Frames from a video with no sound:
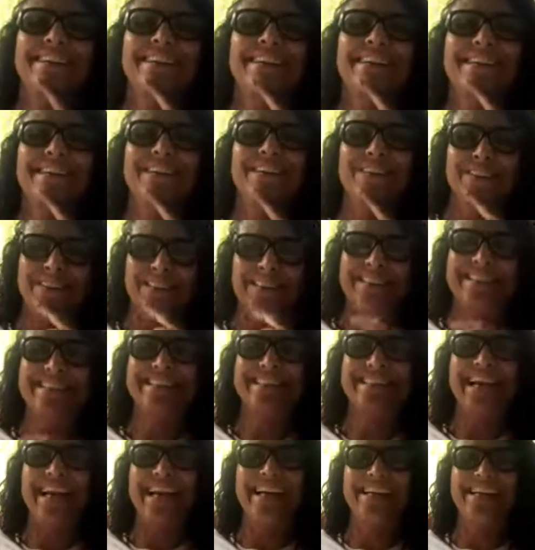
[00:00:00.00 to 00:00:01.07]
You
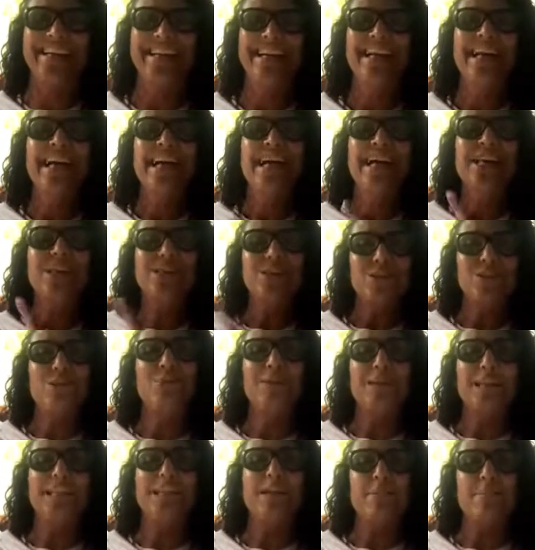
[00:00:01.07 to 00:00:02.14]
understand? It should
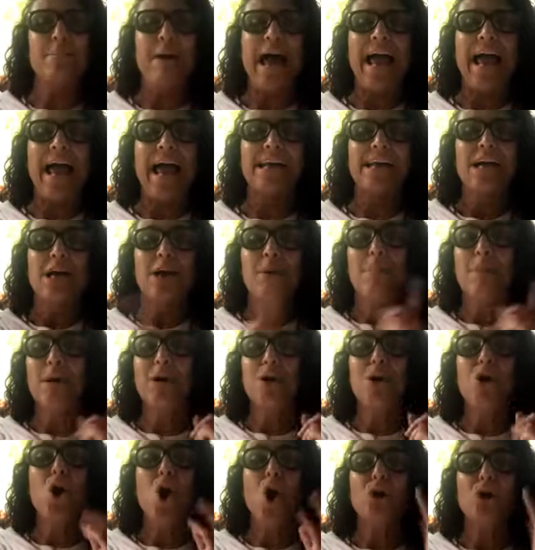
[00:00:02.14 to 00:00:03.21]
be in the bank, but
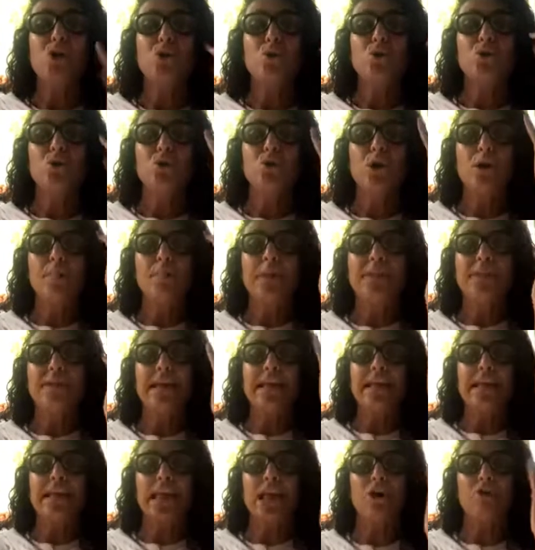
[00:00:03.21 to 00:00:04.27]
not. You shouldn't be
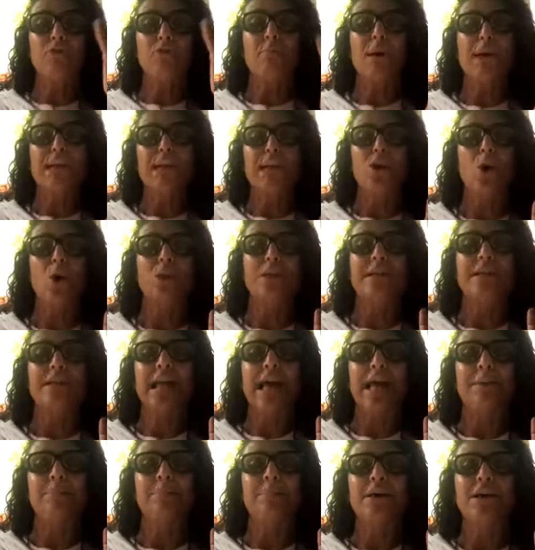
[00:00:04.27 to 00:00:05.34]
thinking of money all the
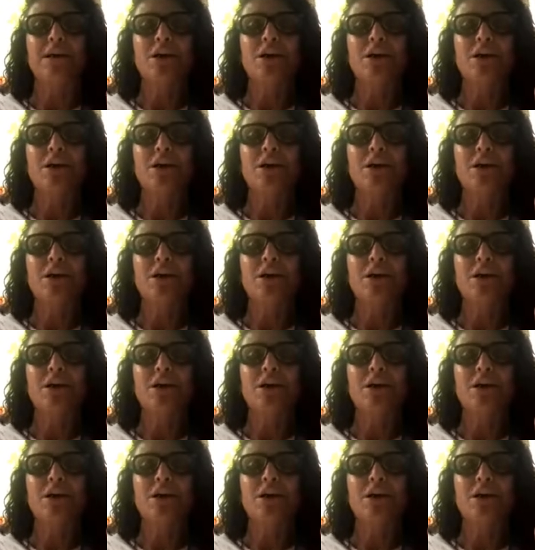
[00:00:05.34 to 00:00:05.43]
time.